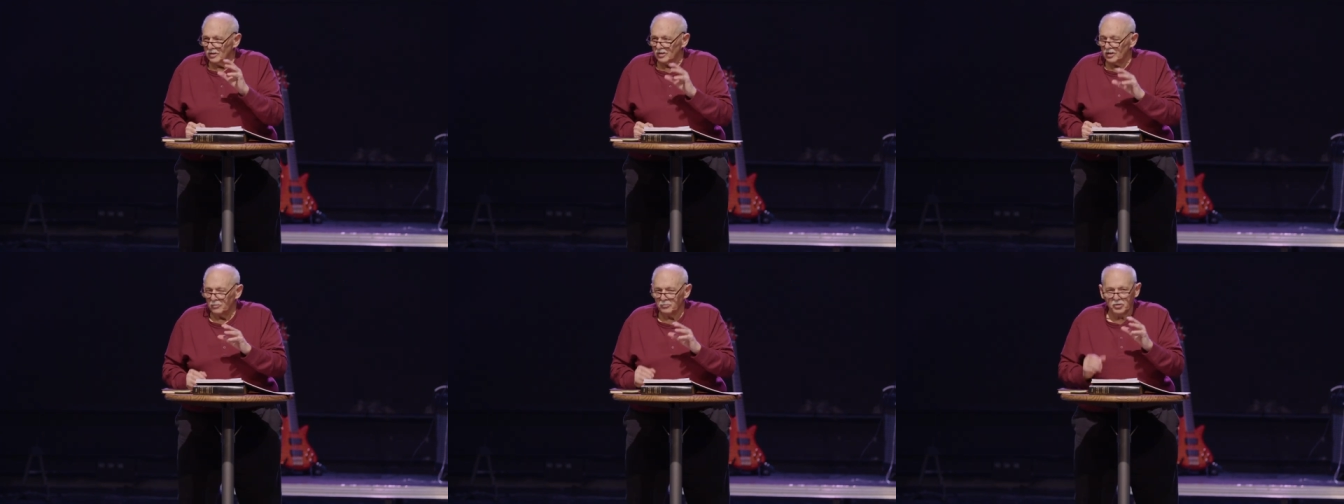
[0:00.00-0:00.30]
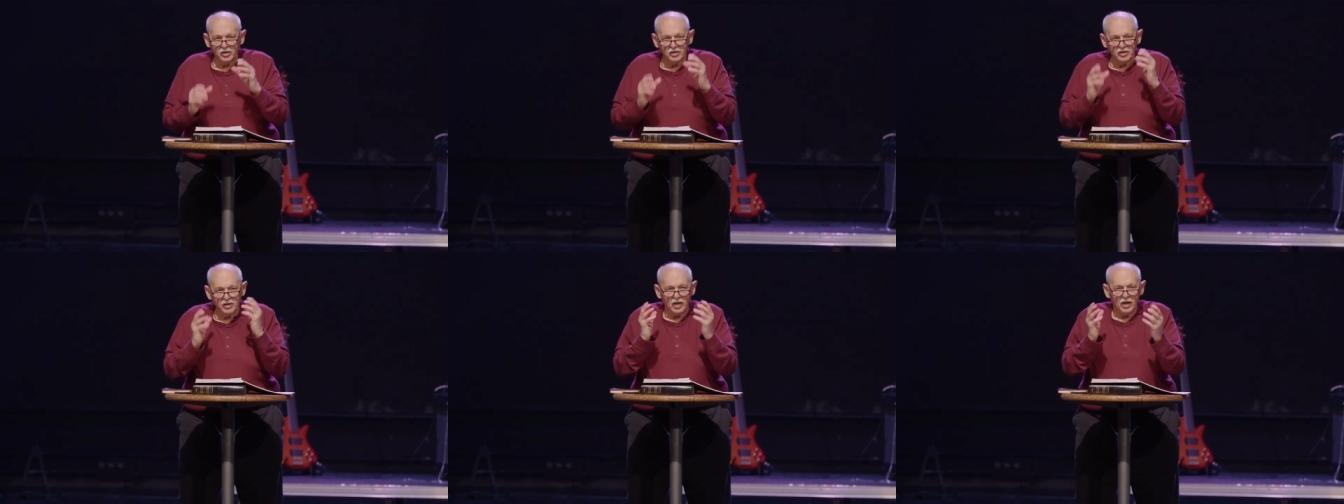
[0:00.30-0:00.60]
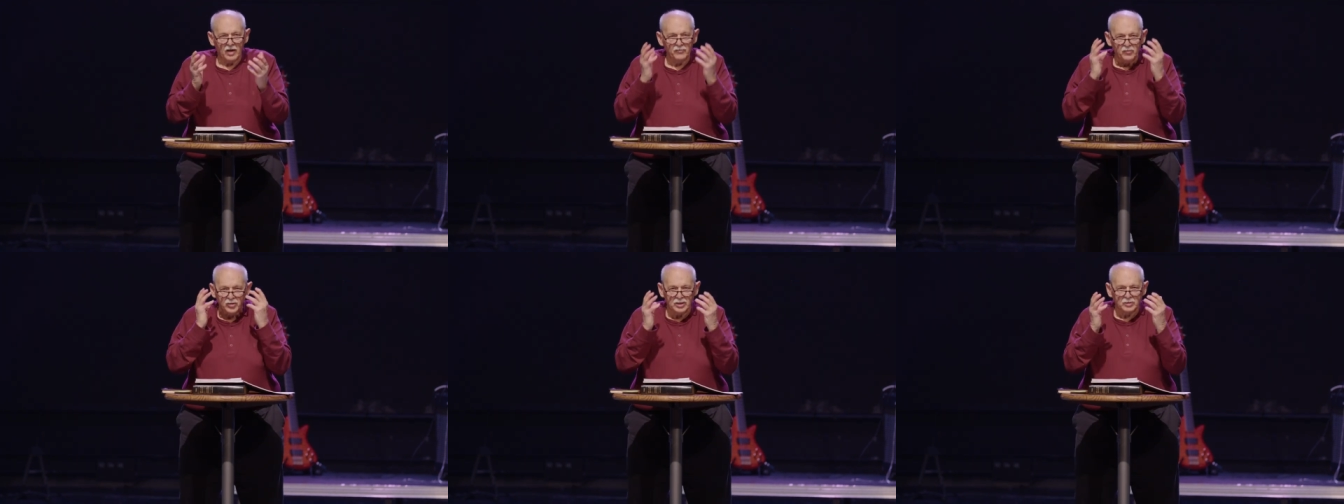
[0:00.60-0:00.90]
I'm going to
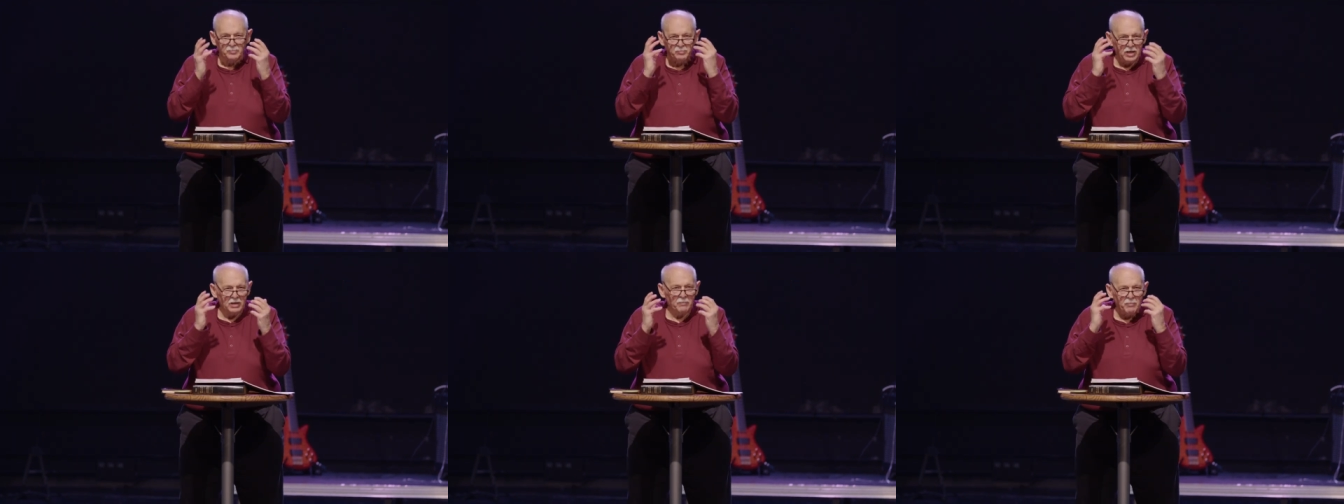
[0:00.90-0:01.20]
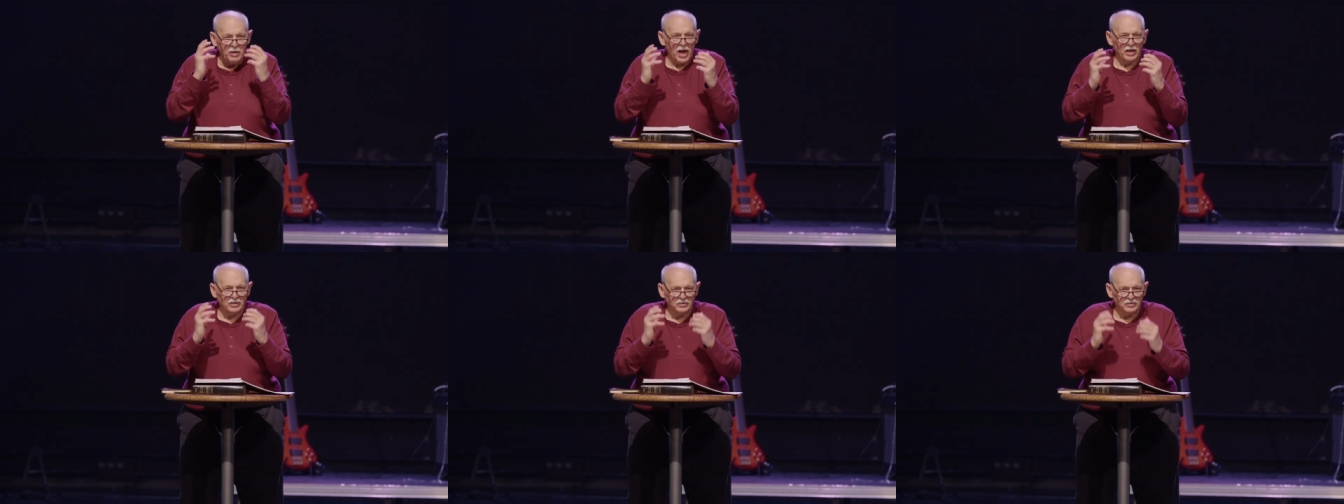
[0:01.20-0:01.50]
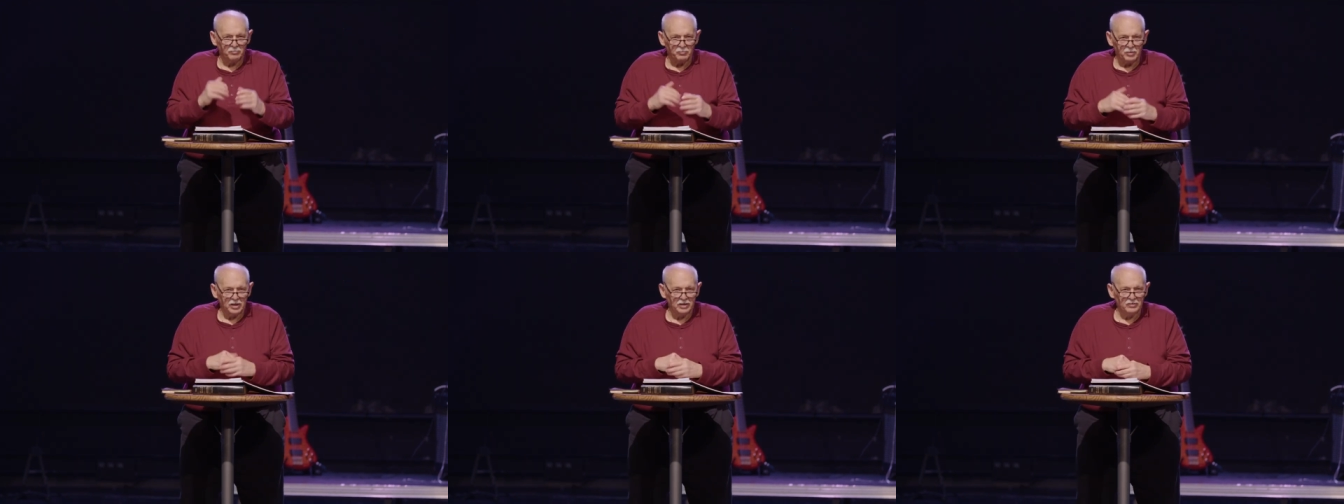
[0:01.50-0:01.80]
have you speak back
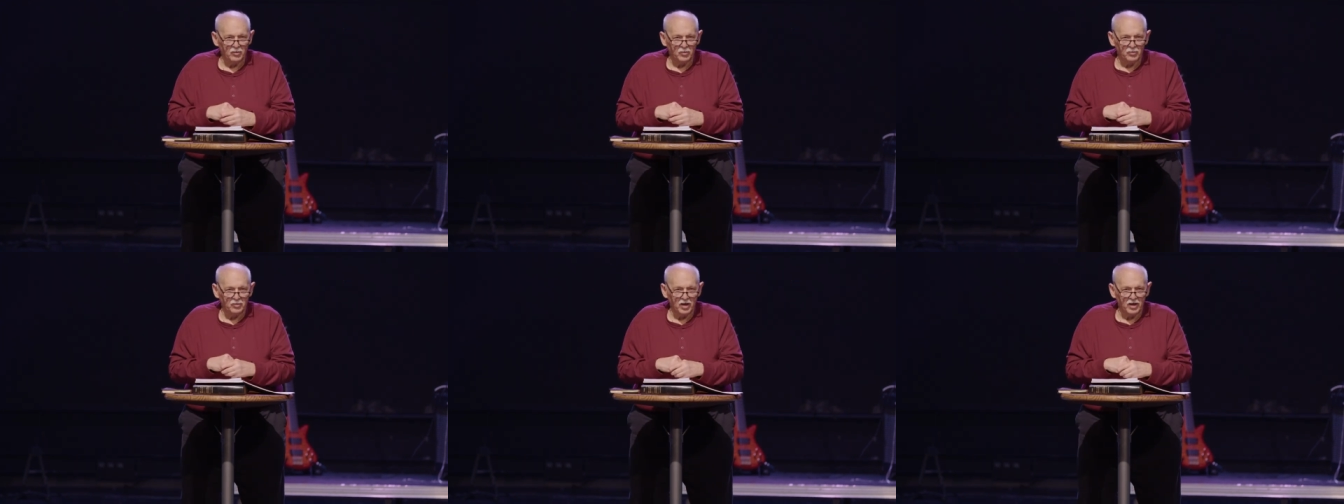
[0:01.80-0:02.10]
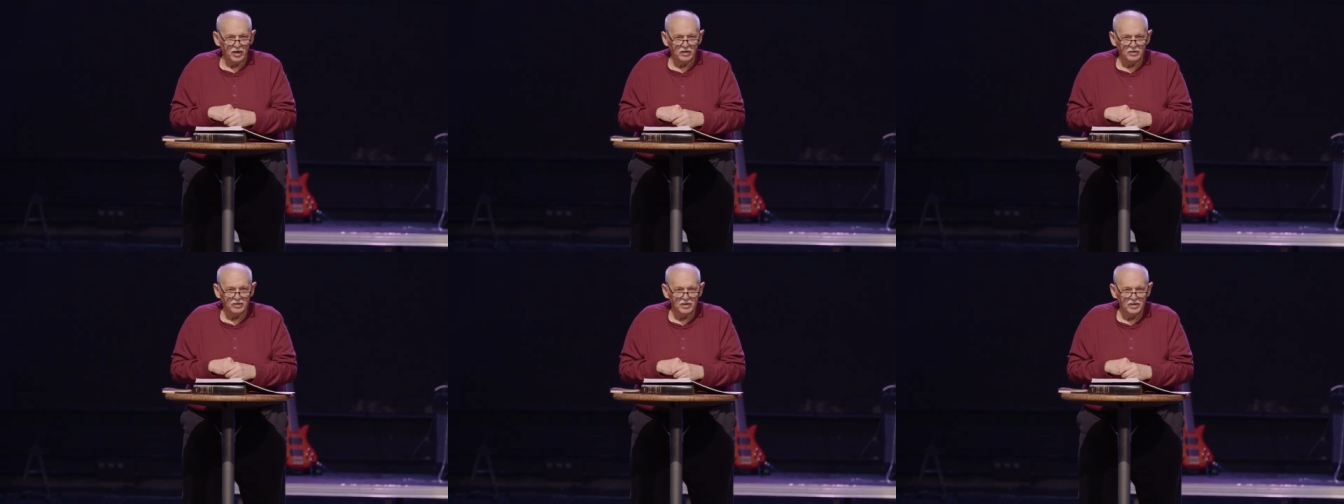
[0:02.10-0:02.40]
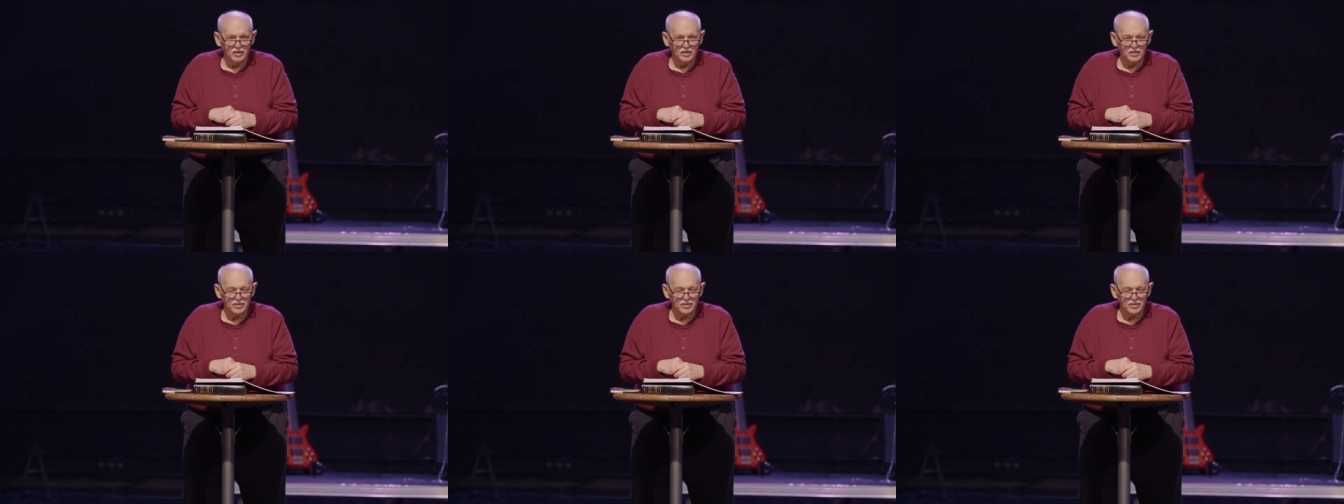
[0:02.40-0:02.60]
to me, okay?